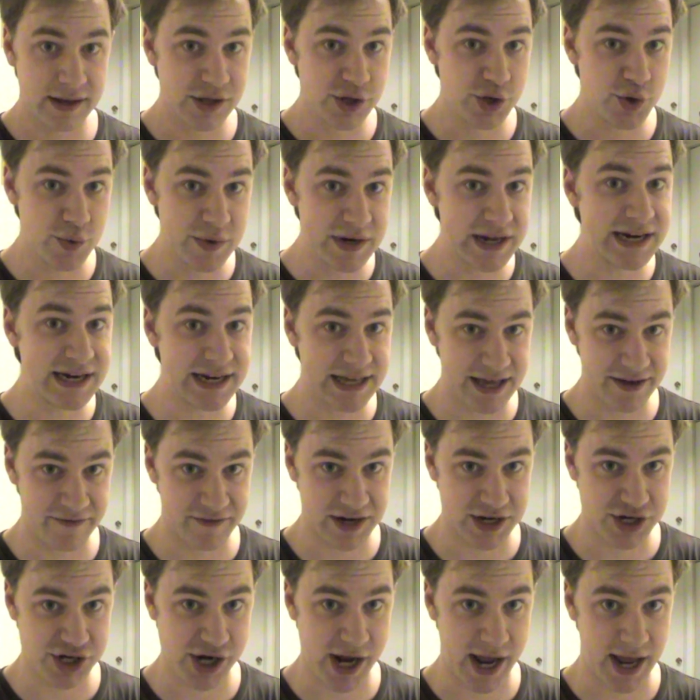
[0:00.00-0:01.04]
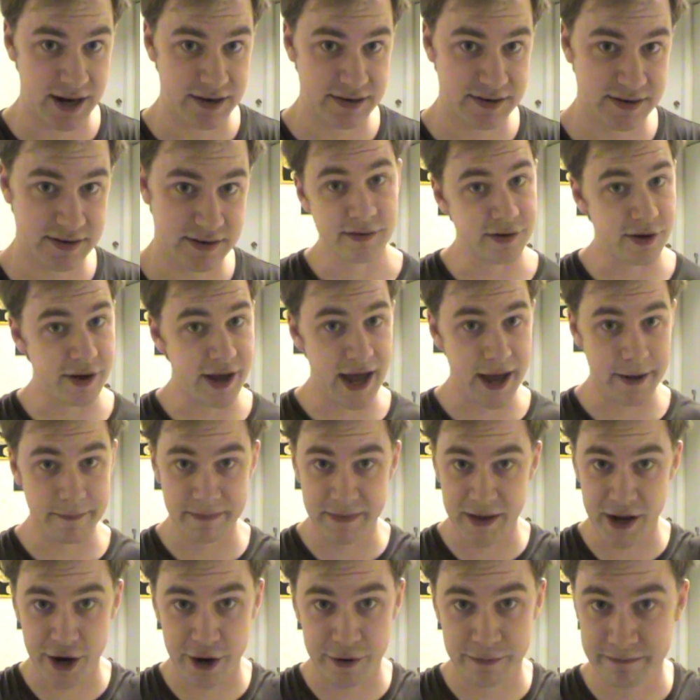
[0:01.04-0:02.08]
you need to give it a chance. So yeah,
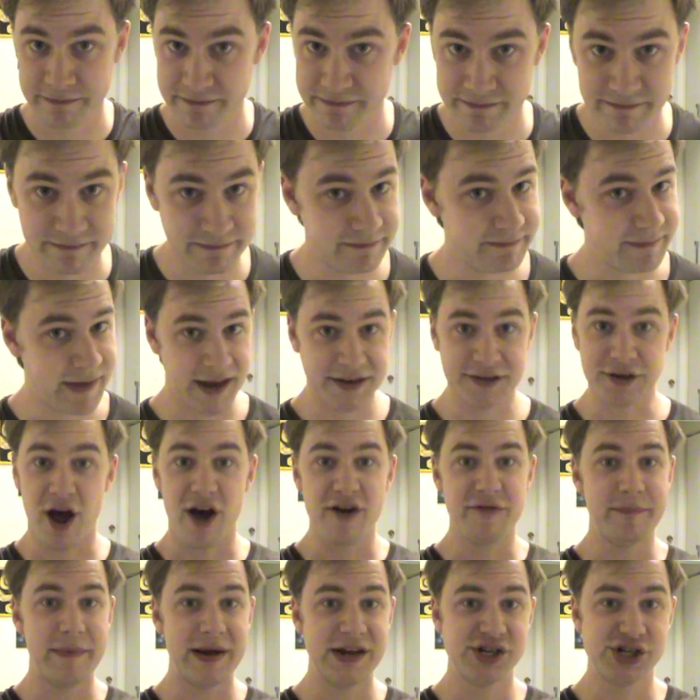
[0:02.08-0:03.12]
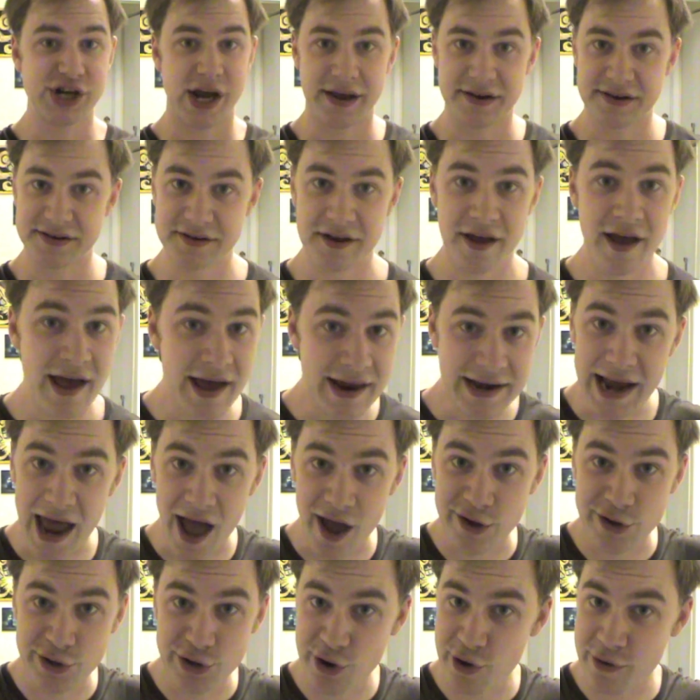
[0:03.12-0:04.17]
there. That's off my chest.
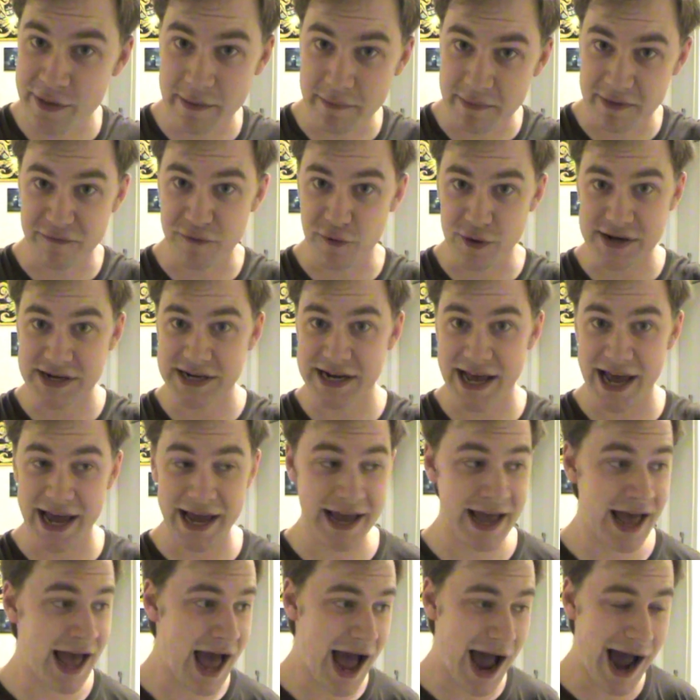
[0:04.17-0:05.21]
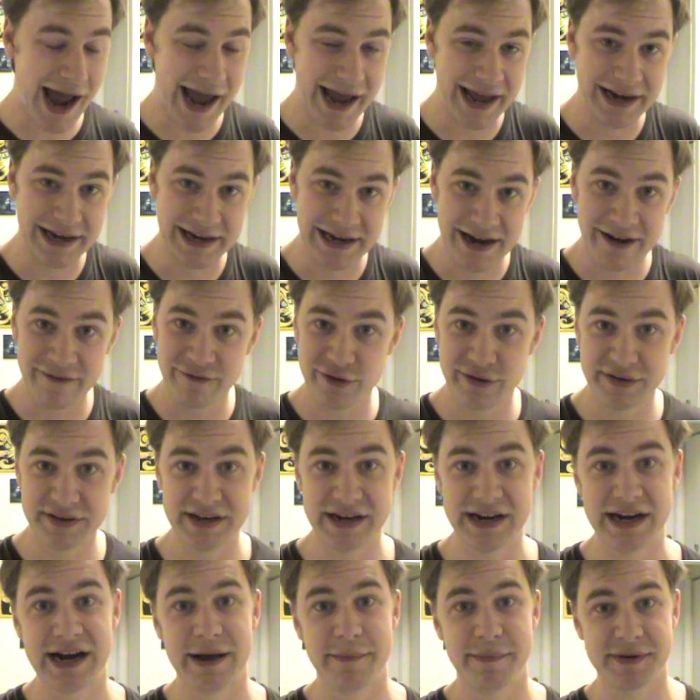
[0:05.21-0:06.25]
Now you know that before today, I had never
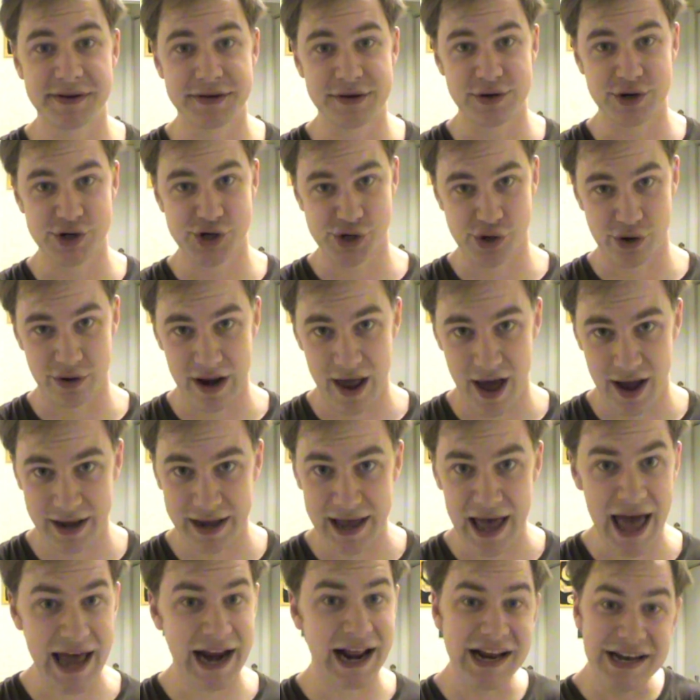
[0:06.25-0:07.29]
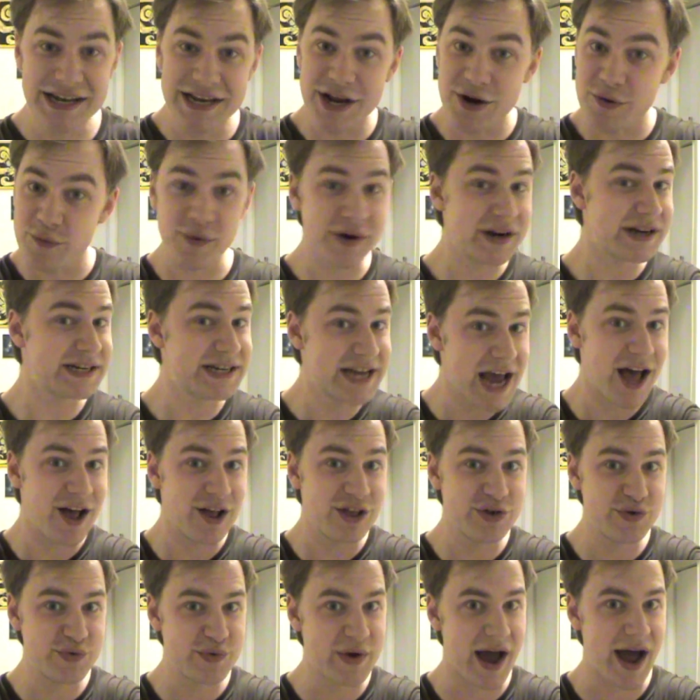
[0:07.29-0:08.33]
seen an episode of Sherlock. And I didn't want to
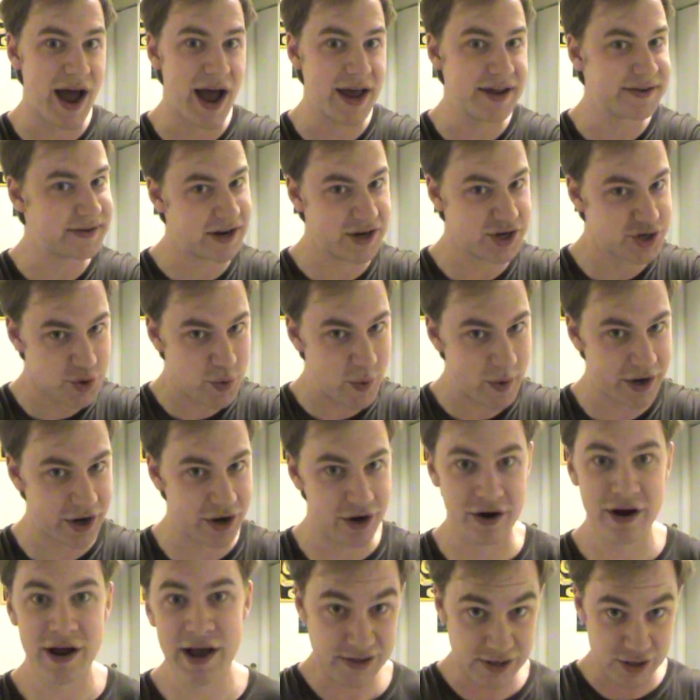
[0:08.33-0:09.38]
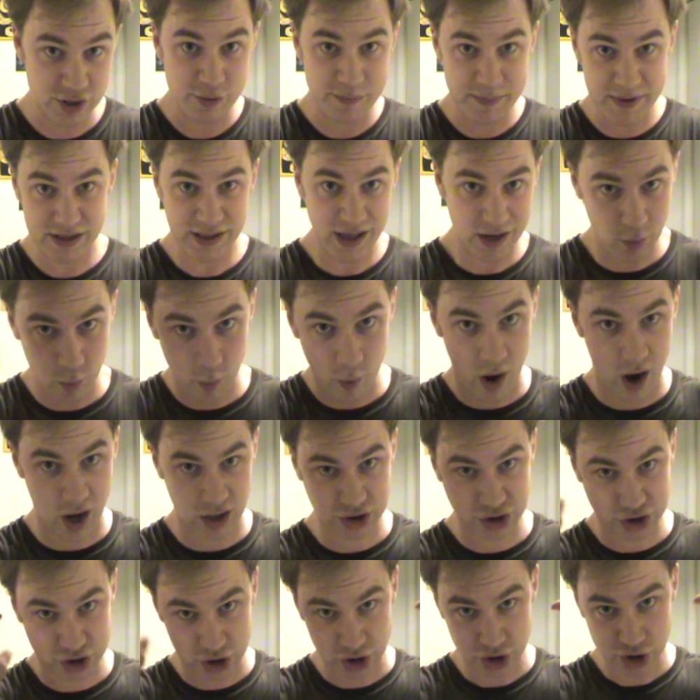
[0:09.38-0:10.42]
tell you guys on Twitter, because then you'd be like,
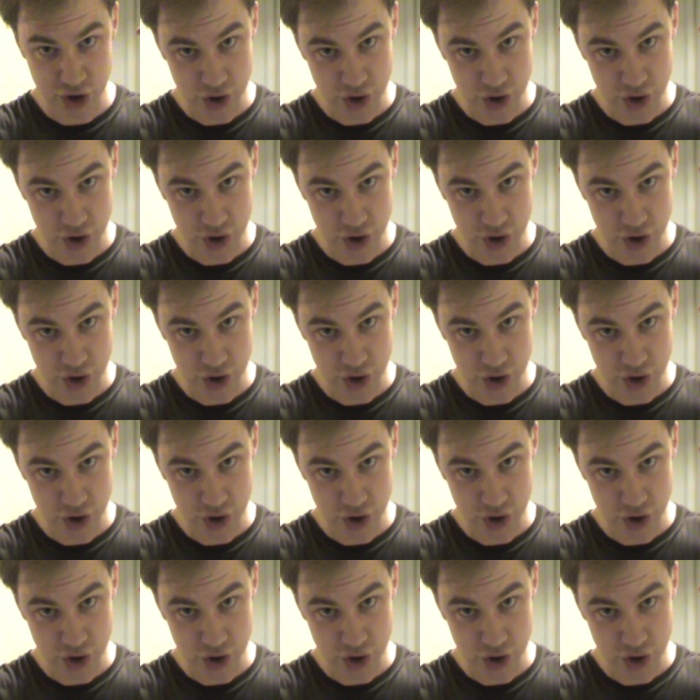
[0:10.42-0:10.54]
watch the